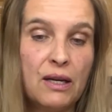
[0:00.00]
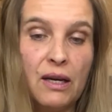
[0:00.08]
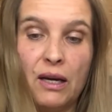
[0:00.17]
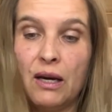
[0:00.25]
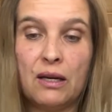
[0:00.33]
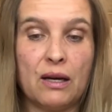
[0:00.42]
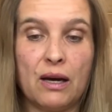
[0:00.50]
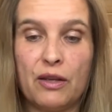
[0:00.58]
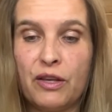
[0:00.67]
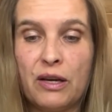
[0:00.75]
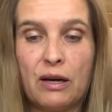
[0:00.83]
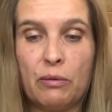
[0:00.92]
and I
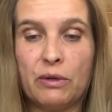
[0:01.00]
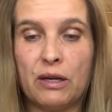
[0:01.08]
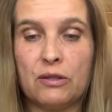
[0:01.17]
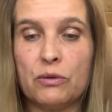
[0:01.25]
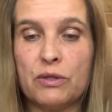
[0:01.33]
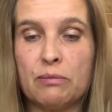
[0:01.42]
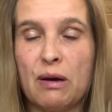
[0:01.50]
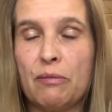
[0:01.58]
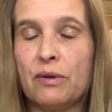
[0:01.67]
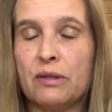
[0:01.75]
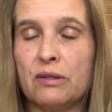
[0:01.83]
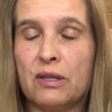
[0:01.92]
think I will not use them up
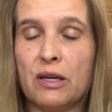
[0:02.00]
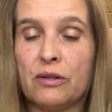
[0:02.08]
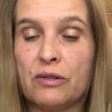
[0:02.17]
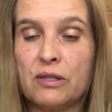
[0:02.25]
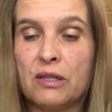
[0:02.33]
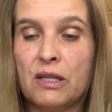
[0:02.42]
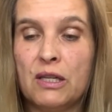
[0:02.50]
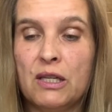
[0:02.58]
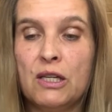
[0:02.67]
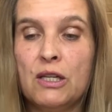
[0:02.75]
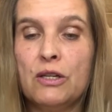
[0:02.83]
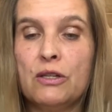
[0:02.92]
in years.
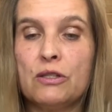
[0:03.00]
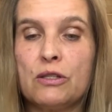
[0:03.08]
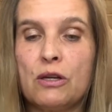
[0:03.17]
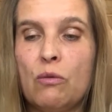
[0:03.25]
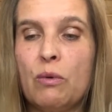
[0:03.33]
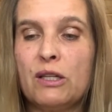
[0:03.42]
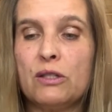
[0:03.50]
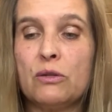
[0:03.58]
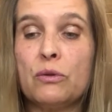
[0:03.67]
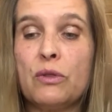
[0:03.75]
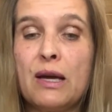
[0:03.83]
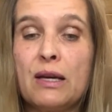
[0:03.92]
So what
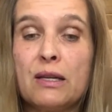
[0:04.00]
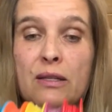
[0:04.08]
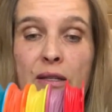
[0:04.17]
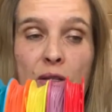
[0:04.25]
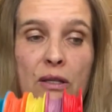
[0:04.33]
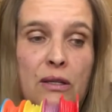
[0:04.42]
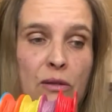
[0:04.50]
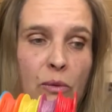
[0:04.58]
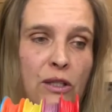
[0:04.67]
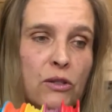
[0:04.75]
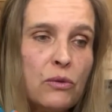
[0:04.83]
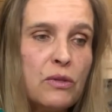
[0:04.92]
do
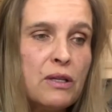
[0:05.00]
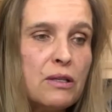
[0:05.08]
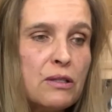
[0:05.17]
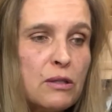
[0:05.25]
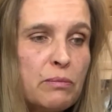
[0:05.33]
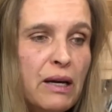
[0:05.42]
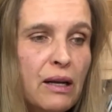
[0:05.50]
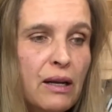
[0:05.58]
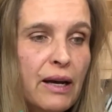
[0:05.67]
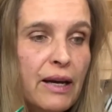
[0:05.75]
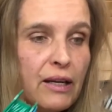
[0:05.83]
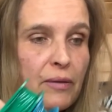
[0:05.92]
these smell
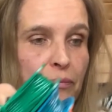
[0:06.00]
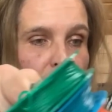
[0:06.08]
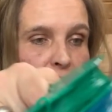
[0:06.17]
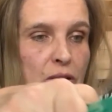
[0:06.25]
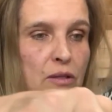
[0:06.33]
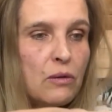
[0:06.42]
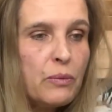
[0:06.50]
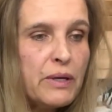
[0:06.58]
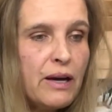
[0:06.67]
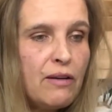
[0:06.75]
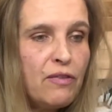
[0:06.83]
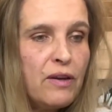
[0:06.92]
like? So we
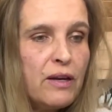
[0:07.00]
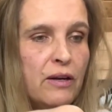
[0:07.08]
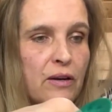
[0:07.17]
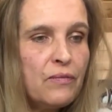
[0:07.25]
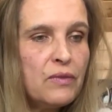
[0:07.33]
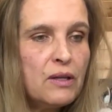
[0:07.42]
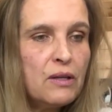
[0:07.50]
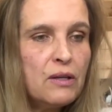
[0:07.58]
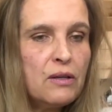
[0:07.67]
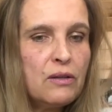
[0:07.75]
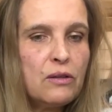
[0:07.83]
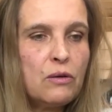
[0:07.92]
have here
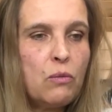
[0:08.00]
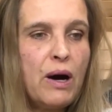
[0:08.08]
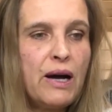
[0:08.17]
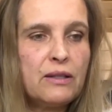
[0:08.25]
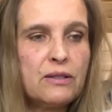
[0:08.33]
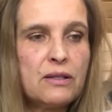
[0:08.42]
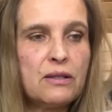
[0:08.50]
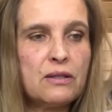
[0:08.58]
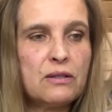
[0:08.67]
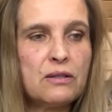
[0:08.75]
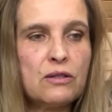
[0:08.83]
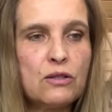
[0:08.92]
the wild
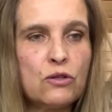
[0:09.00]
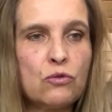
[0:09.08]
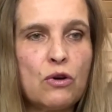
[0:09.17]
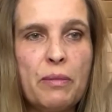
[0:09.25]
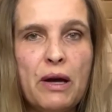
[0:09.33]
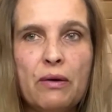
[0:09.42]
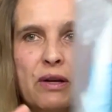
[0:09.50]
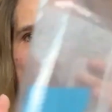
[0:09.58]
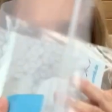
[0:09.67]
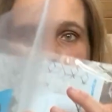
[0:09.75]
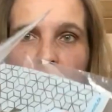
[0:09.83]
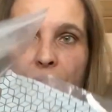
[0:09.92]
strawberry.
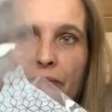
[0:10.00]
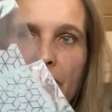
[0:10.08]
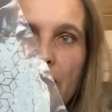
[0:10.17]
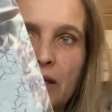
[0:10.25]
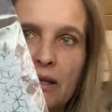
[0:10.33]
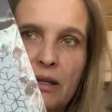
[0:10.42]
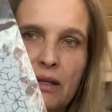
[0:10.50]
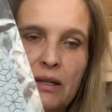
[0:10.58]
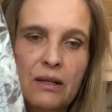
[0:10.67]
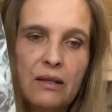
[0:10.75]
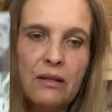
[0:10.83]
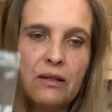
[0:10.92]

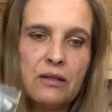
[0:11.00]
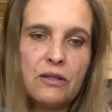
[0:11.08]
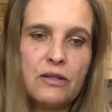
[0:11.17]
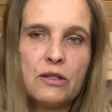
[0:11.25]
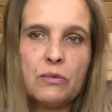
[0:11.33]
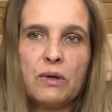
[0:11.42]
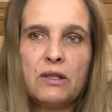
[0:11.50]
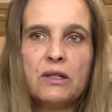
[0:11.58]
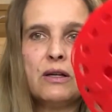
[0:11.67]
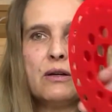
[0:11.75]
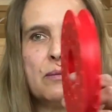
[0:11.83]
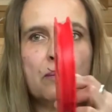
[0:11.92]
This is this one
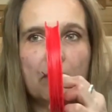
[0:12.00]
here.